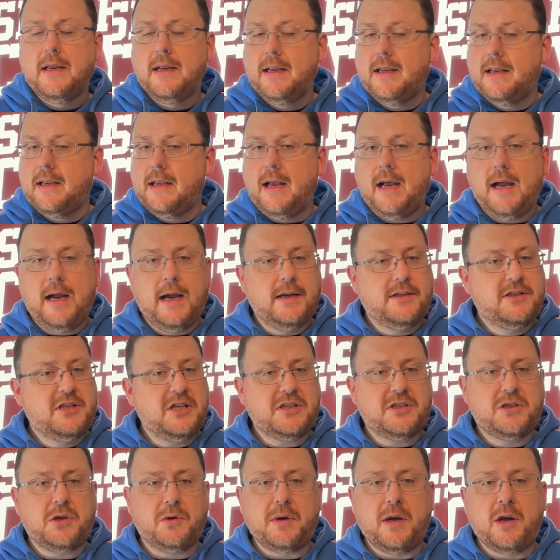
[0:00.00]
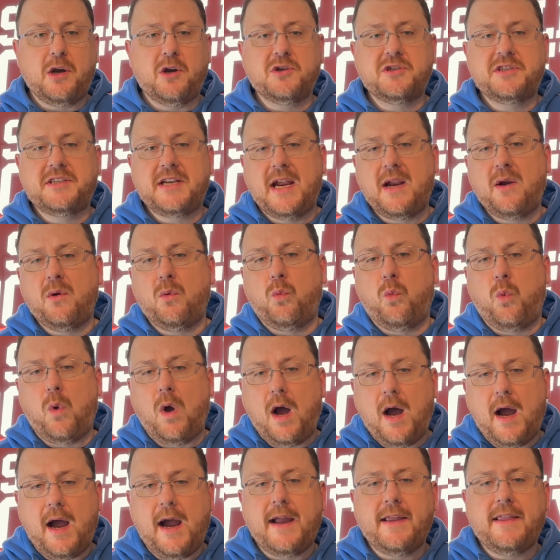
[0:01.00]
I just don't understand
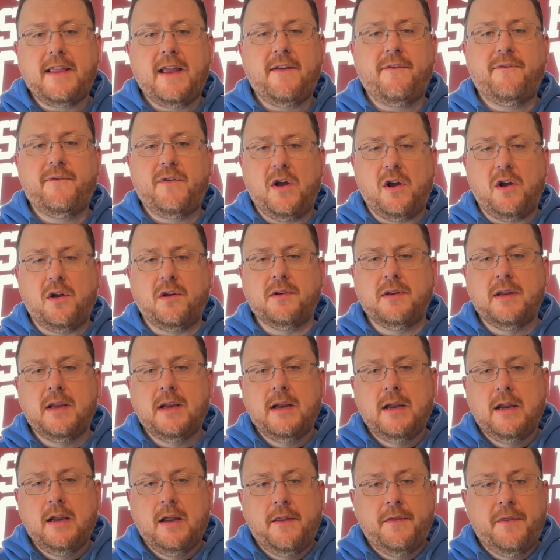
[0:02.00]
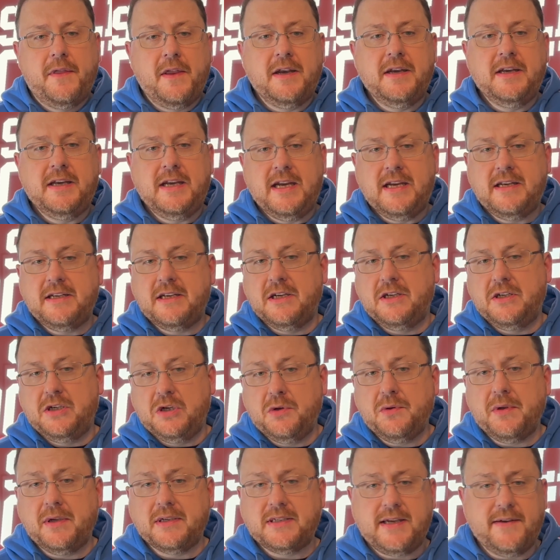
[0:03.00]
why they felt the need to
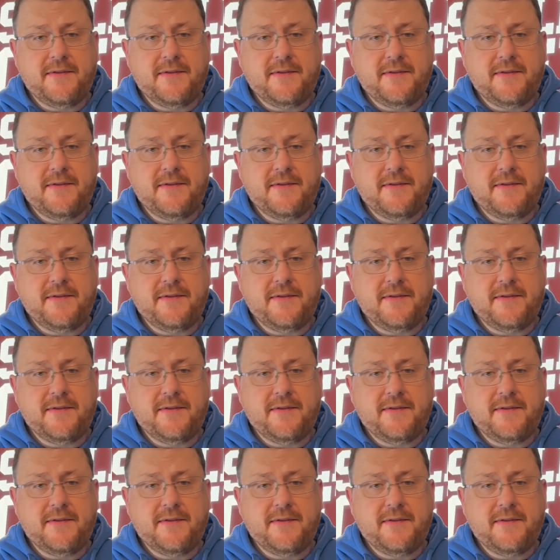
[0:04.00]
do this.